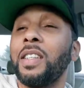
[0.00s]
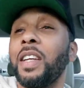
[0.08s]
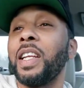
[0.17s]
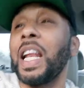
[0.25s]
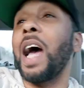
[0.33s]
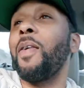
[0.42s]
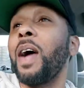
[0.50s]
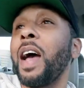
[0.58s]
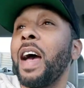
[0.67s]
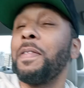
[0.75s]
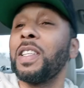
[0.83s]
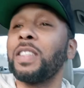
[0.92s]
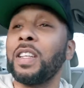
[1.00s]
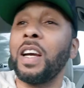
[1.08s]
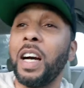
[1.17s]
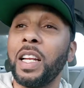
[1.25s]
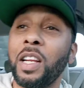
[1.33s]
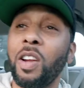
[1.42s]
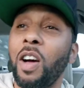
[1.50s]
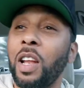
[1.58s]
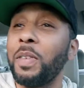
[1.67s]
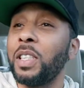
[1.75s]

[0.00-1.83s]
And now I have this gun, and all of a